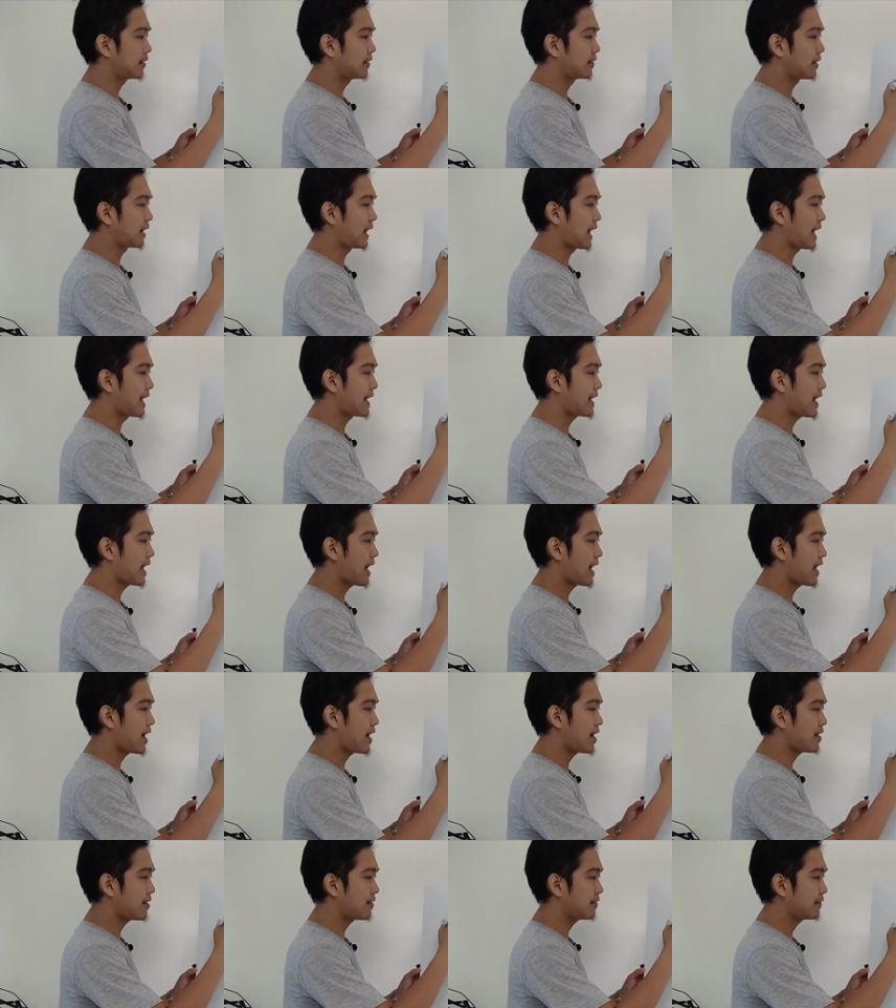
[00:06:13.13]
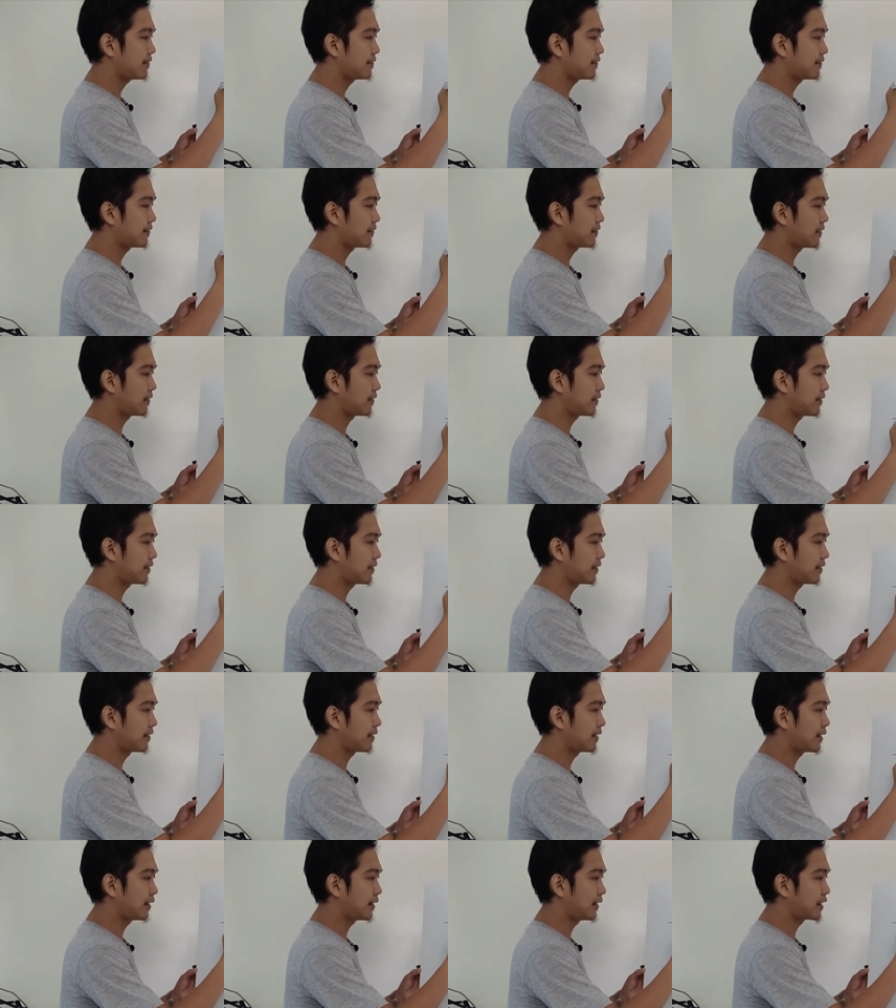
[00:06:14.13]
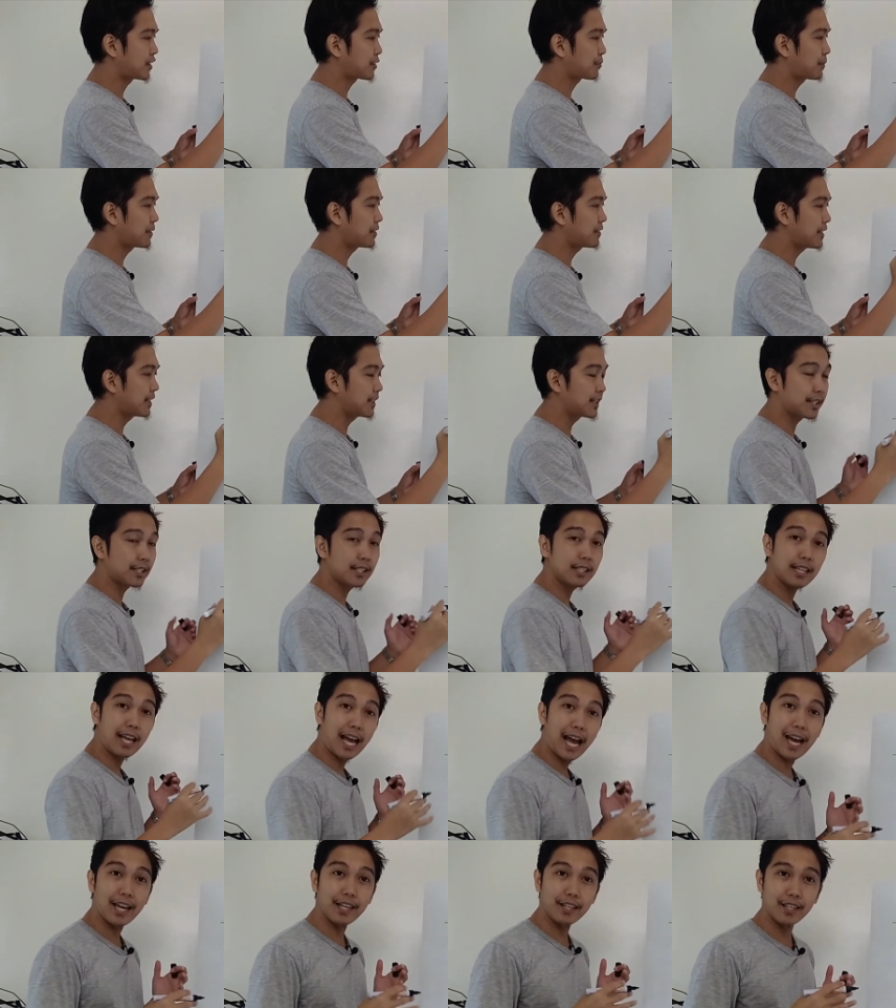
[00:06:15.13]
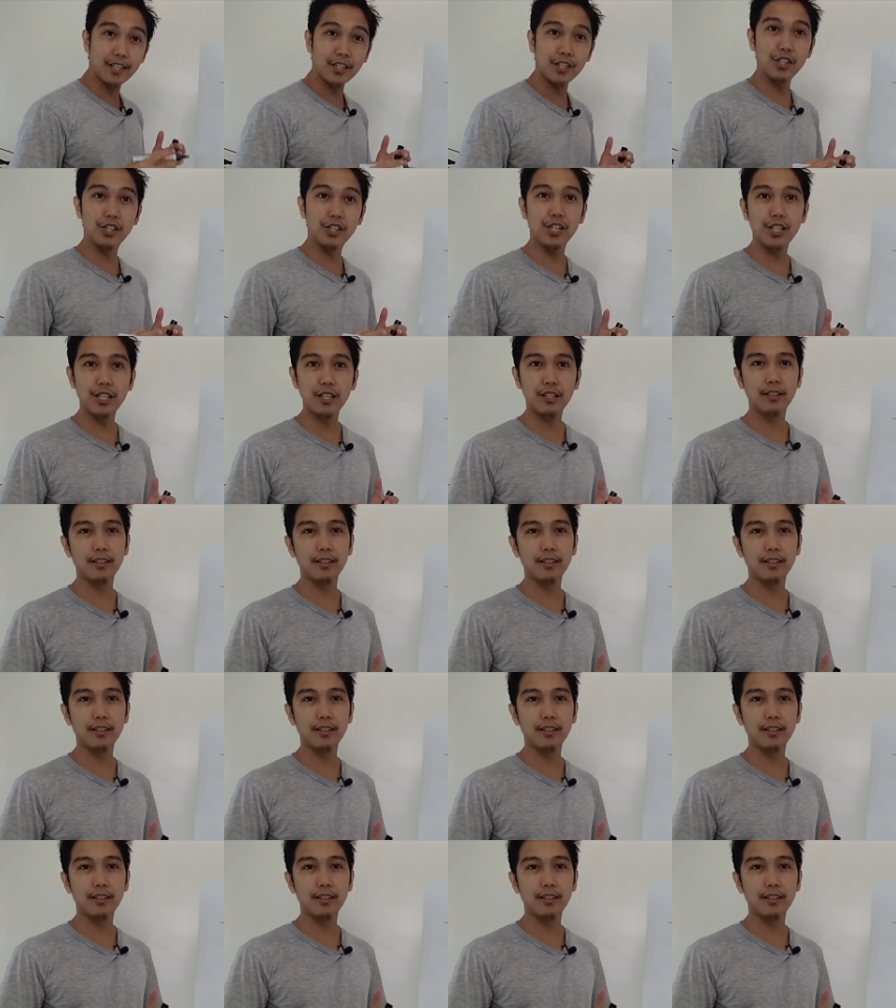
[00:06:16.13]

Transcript: I have experienced I N G.